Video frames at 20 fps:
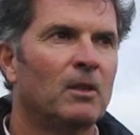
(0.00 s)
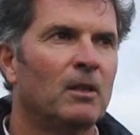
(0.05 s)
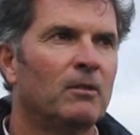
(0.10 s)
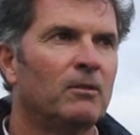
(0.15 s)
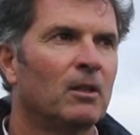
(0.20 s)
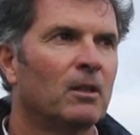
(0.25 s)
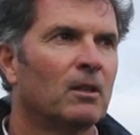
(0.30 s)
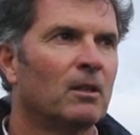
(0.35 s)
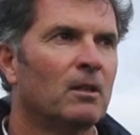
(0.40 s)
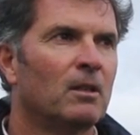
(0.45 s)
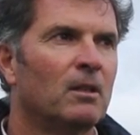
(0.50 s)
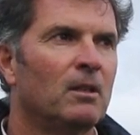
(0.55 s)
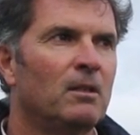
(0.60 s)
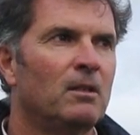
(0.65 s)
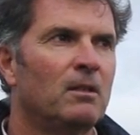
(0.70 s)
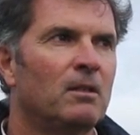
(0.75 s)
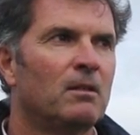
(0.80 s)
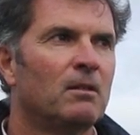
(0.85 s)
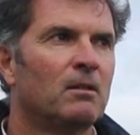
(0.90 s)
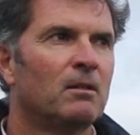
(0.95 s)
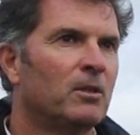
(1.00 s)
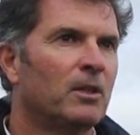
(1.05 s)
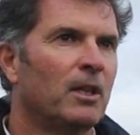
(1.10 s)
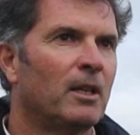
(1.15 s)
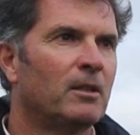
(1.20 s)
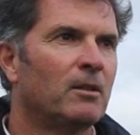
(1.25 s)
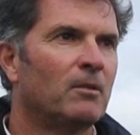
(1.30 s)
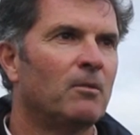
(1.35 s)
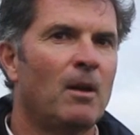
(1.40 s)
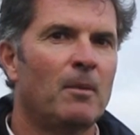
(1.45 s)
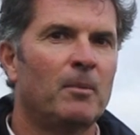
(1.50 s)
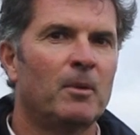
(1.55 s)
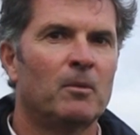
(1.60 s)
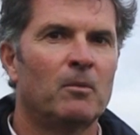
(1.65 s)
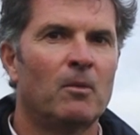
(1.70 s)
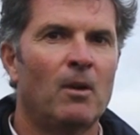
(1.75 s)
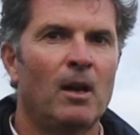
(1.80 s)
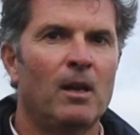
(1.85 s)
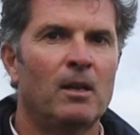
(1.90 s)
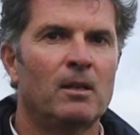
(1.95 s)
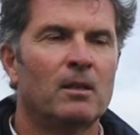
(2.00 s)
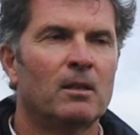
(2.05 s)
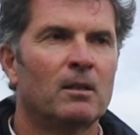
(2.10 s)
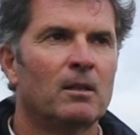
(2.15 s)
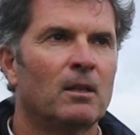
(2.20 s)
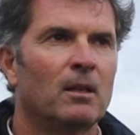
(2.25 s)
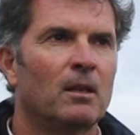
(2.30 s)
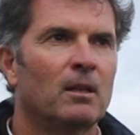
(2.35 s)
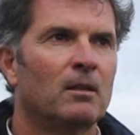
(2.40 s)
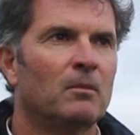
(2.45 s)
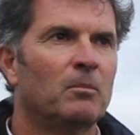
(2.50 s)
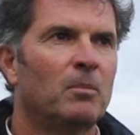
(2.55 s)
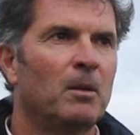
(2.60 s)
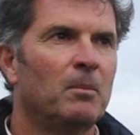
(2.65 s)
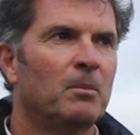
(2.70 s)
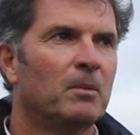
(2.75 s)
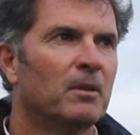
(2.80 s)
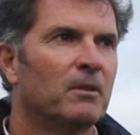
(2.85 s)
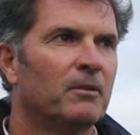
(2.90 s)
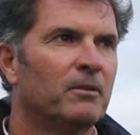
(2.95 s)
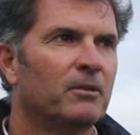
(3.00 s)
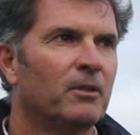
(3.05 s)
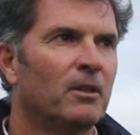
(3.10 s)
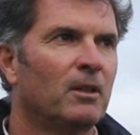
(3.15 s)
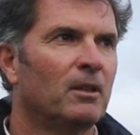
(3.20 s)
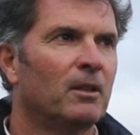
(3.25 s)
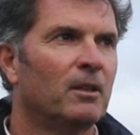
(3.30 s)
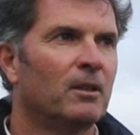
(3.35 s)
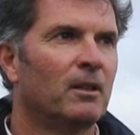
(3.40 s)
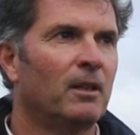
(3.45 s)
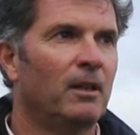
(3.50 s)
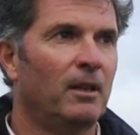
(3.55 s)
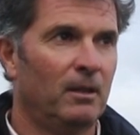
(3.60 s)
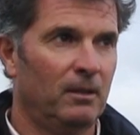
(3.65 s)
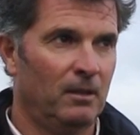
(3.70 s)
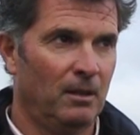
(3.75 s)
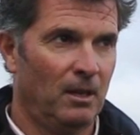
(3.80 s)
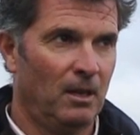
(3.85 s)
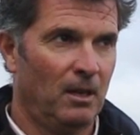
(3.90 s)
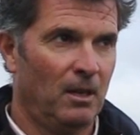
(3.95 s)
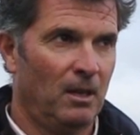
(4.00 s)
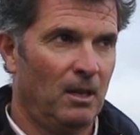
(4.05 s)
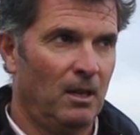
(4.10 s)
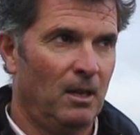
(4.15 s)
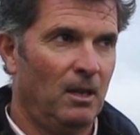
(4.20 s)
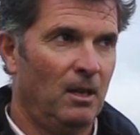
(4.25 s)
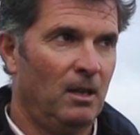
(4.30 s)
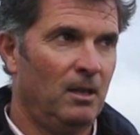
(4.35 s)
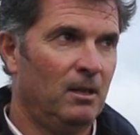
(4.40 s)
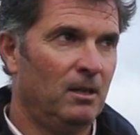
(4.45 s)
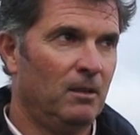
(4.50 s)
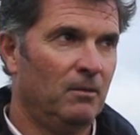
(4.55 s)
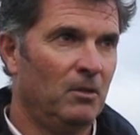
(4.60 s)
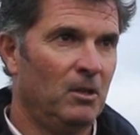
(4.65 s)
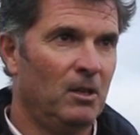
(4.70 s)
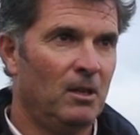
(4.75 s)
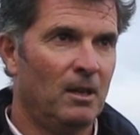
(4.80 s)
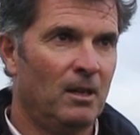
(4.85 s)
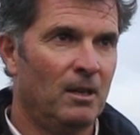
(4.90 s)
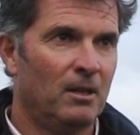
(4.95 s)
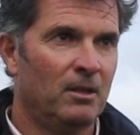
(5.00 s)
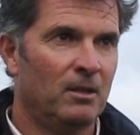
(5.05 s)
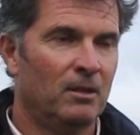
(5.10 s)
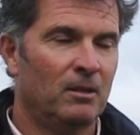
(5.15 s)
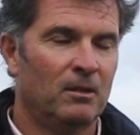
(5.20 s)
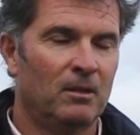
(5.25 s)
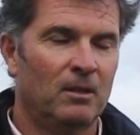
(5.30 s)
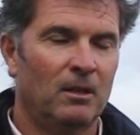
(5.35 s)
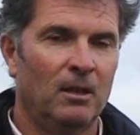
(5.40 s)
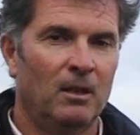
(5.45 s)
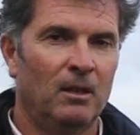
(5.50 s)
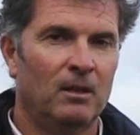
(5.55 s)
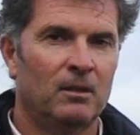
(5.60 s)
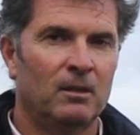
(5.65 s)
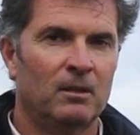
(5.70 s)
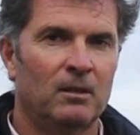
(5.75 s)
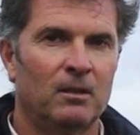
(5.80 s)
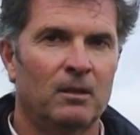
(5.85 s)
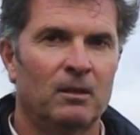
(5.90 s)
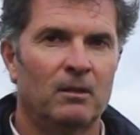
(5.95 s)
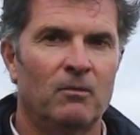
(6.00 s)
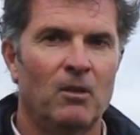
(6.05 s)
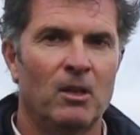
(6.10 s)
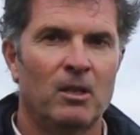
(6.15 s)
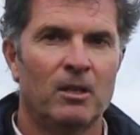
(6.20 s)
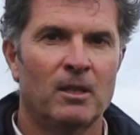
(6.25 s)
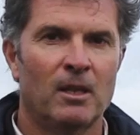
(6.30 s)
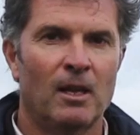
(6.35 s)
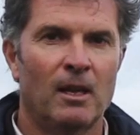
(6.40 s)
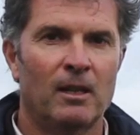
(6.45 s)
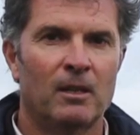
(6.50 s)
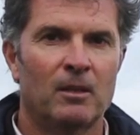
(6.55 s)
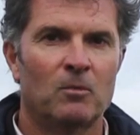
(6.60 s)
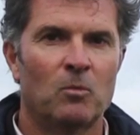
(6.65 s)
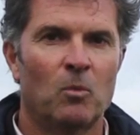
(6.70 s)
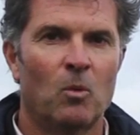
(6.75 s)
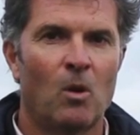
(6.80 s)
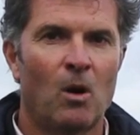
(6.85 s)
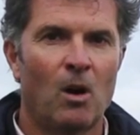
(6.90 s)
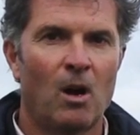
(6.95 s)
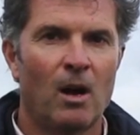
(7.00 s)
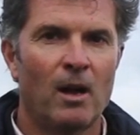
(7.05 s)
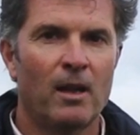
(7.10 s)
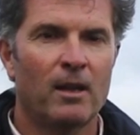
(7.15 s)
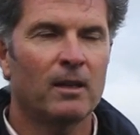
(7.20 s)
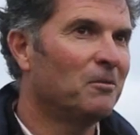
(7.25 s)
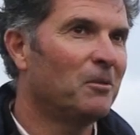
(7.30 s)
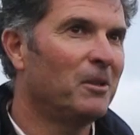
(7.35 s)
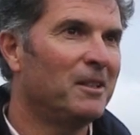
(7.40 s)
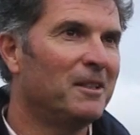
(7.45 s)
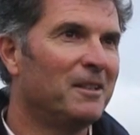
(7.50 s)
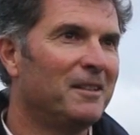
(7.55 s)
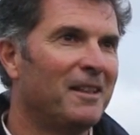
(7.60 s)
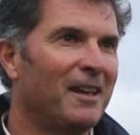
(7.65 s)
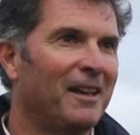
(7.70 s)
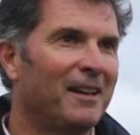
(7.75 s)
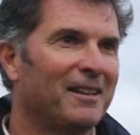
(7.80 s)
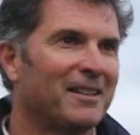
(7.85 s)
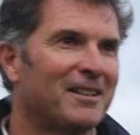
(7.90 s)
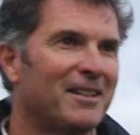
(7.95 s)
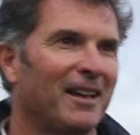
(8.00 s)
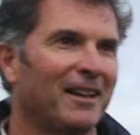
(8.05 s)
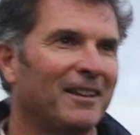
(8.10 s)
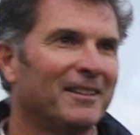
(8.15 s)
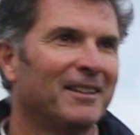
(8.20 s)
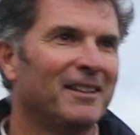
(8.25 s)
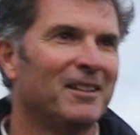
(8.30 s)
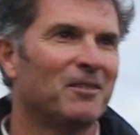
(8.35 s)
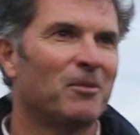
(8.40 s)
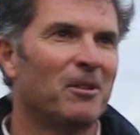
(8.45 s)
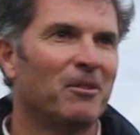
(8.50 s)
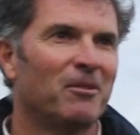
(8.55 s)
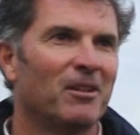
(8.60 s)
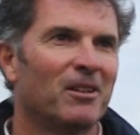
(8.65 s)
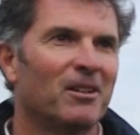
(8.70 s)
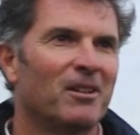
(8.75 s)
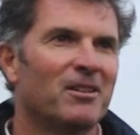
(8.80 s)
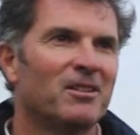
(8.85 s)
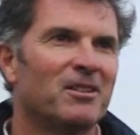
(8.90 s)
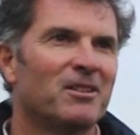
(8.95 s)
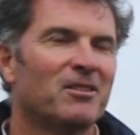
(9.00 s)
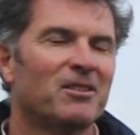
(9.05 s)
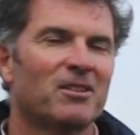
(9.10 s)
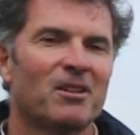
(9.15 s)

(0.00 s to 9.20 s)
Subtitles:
They've declined at such a rapid rate that people have finally got out into the vineyards and investigated why we did that exactly, and we realised there's